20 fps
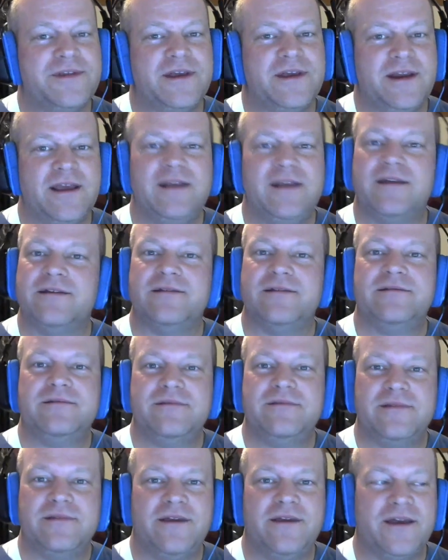they needed,
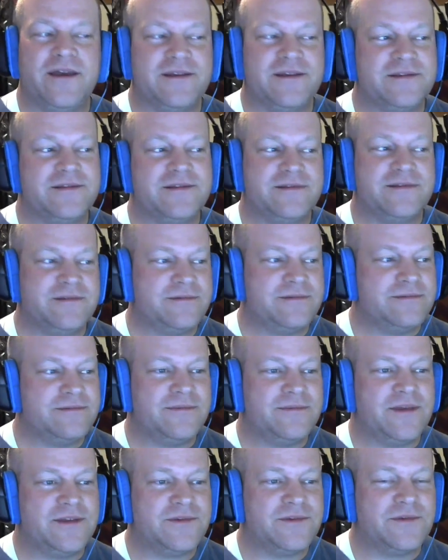and that's
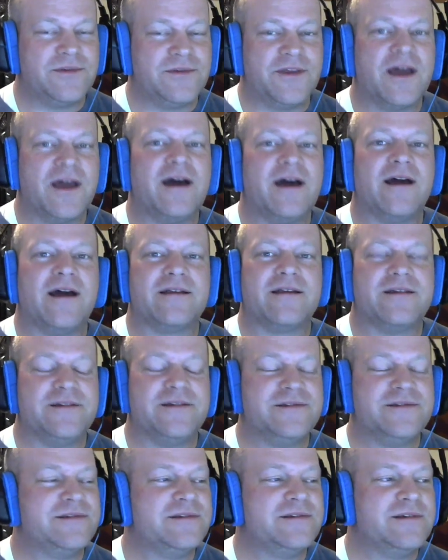that's what they got,
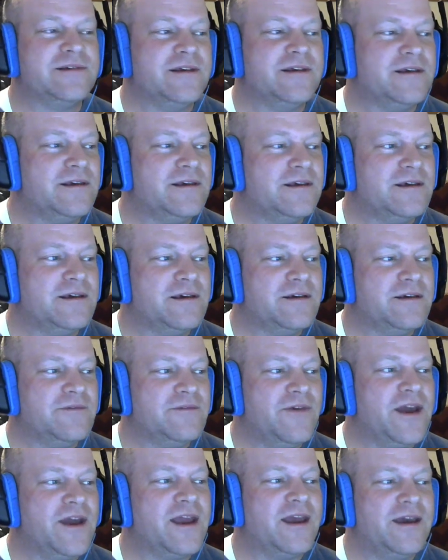because
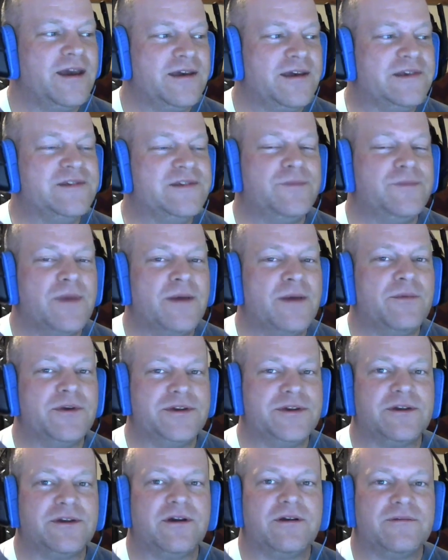Vega is memory
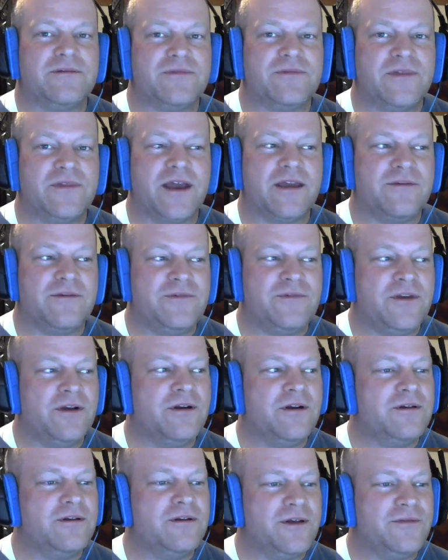starved. Like if
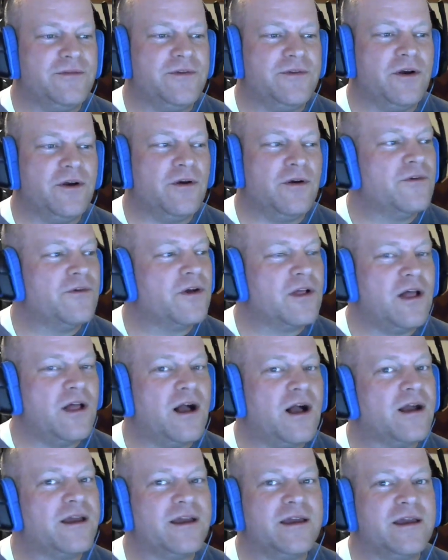you're if you're
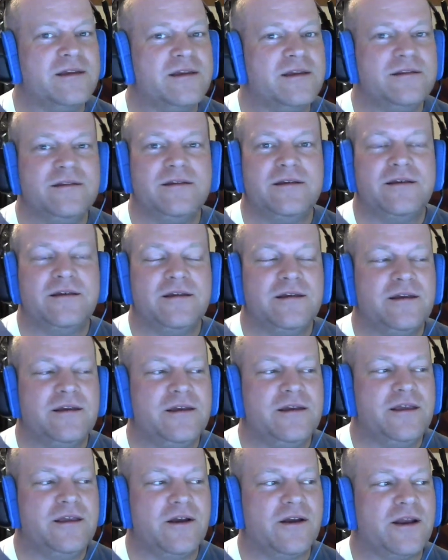overclocking it,
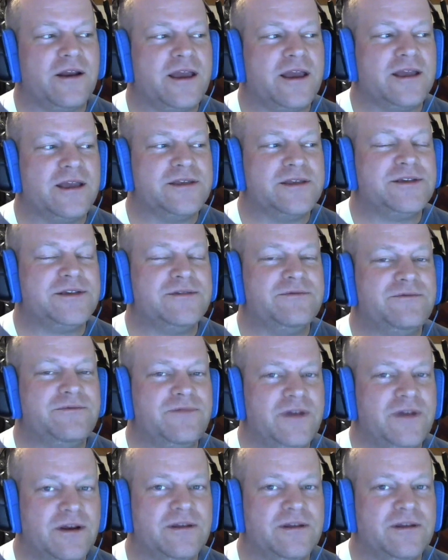you're going to get
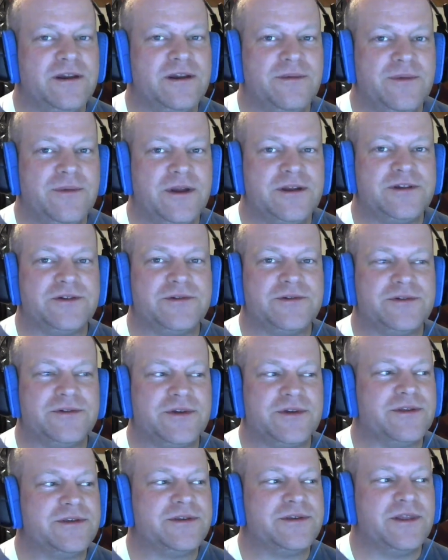severely diminished
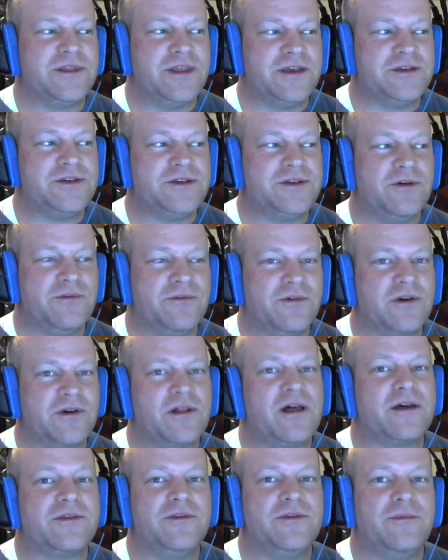results unless you
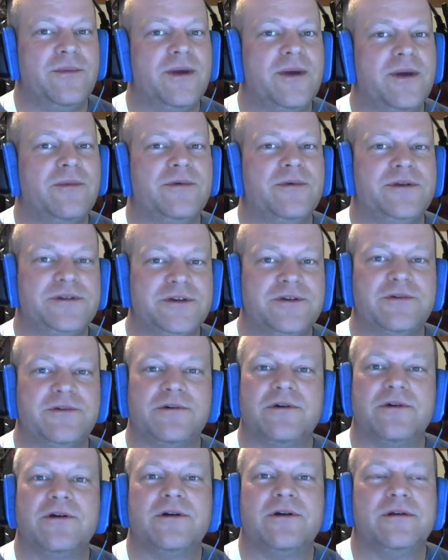overclock the memory too.
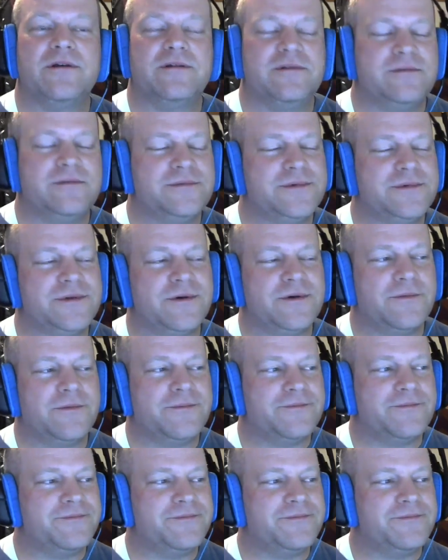So,